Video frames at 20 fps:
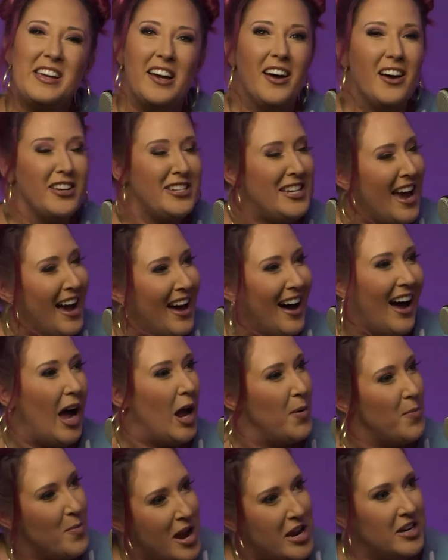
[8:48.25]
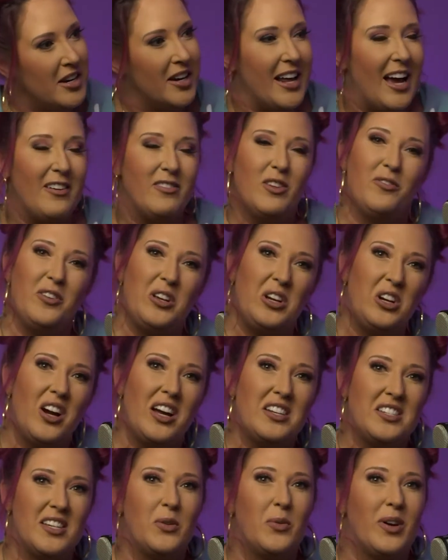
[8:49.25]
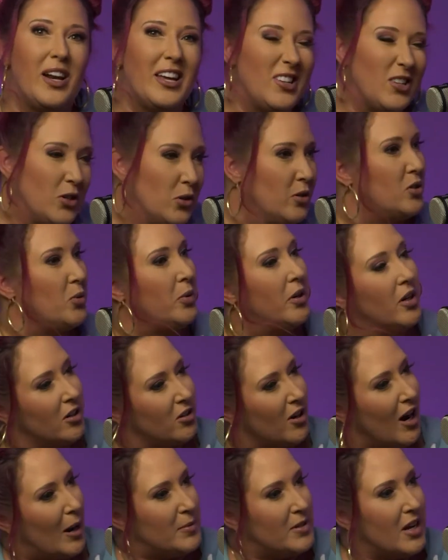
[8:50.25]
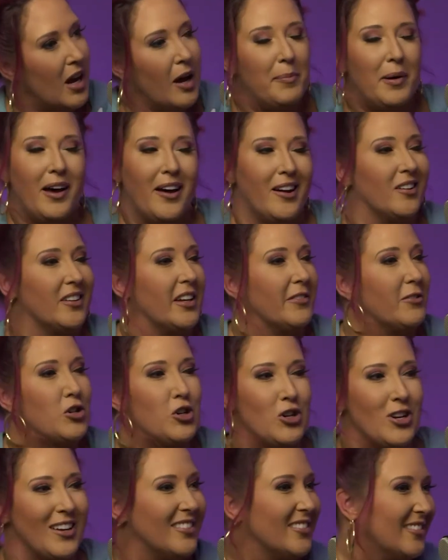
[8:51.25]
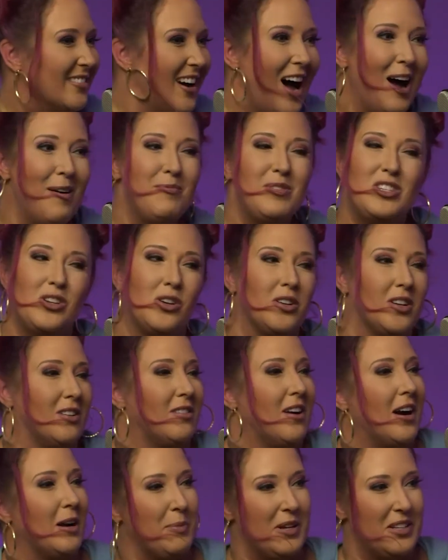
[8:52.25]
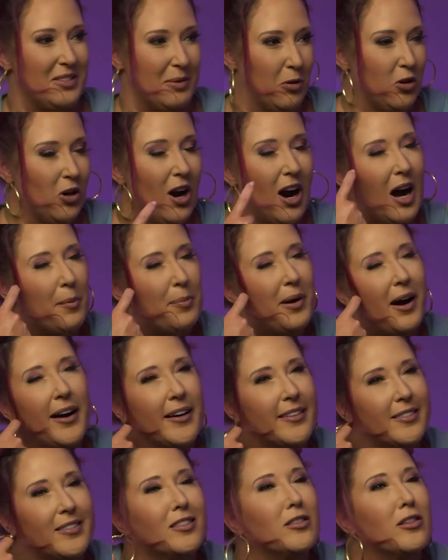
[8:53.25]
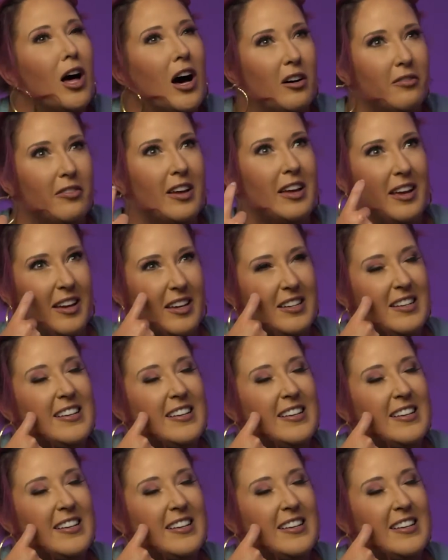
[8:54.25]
yeah, I may not have the figure I did when I used to wear a crop top. I don't give a shit. I'm still gonna rock me some crop. I love it.